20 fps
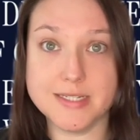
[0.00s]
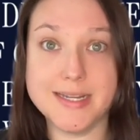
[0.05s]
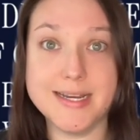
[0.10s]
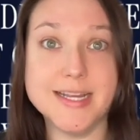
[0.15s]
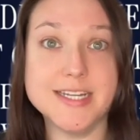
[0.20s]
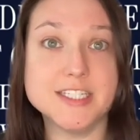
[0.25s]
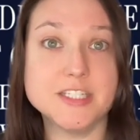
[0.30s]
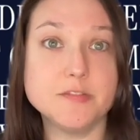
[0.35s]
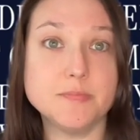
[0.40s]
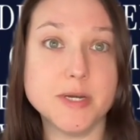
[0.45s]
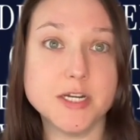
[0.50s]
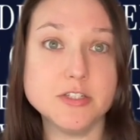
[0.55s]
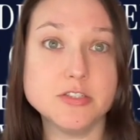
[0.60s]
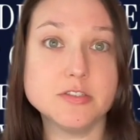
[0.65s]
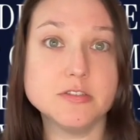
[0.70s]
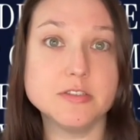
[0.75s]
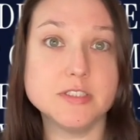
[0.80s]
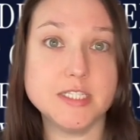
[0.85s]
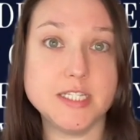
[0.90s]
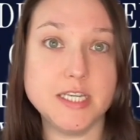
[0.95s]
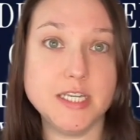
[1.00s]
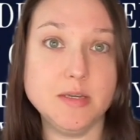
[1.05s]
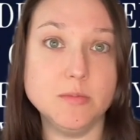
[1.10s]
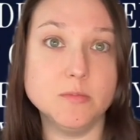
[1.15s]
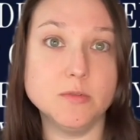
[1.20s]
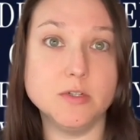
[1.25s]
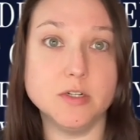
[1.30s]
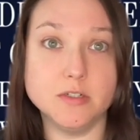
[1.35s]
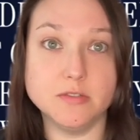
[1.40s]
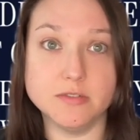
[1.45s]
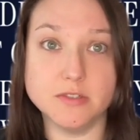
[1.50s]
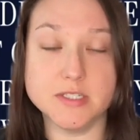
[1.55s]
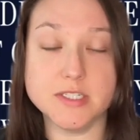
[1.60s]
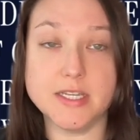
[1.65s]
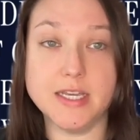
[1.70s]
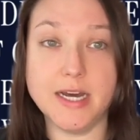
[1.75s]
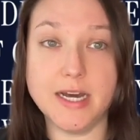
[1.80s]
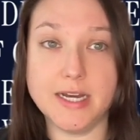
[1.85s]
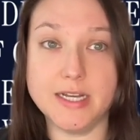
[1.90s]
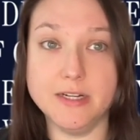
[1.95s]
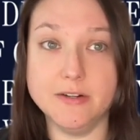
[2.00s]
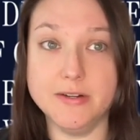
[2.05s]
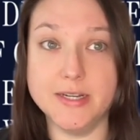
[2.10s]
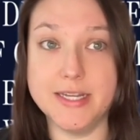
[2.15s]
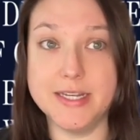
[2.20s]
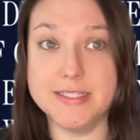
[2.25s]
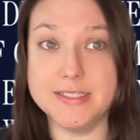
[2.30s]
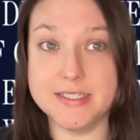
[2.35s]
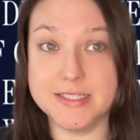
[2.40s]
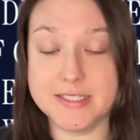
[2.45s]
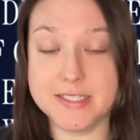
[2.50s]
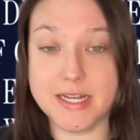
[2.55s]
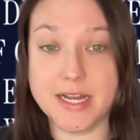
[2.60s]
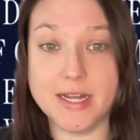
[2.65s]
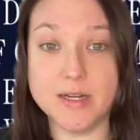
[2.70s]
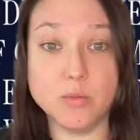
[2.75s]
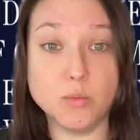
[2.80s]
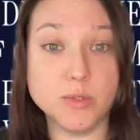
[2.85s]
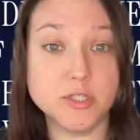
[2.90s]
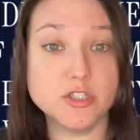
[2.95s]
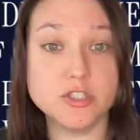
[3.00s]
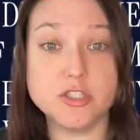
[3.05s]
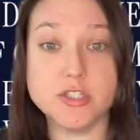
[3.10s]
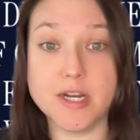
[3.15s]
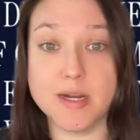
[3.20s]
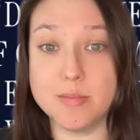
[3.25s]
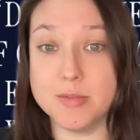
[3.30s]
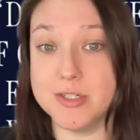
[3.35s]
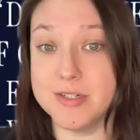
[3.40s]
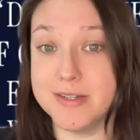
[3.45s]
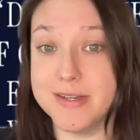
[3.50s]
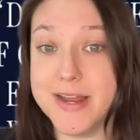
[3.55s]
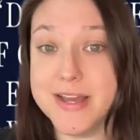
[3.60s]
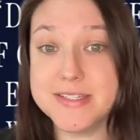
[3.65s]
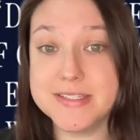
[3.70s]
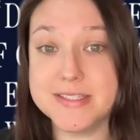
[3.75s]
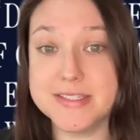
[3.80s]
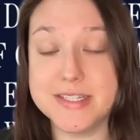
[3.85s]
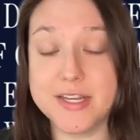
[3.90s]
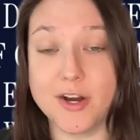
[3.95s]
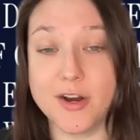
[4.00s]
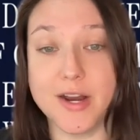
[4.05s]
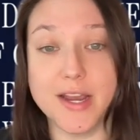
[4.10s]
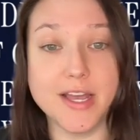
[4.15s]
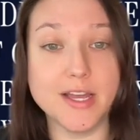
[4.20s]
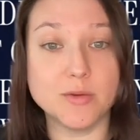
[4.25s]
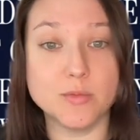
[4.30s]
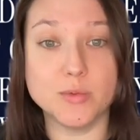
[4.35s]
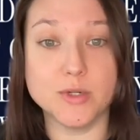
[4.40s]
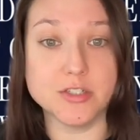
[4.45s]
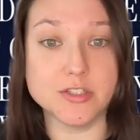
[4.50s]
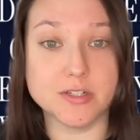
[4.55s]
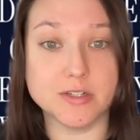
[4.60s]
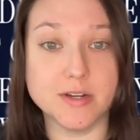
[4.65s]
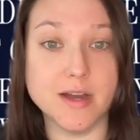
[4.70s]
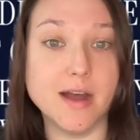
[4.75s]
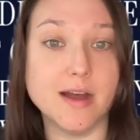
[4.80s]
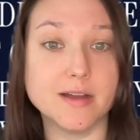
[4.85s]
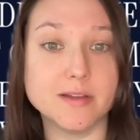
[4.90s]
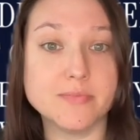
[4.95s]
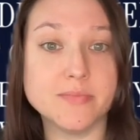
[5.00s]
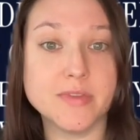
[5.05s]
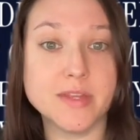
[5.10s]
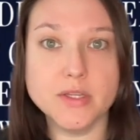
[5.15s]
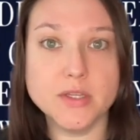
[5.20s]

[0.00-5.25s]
and a special team will oversee hiring and decide which jobs are necessary and which are not.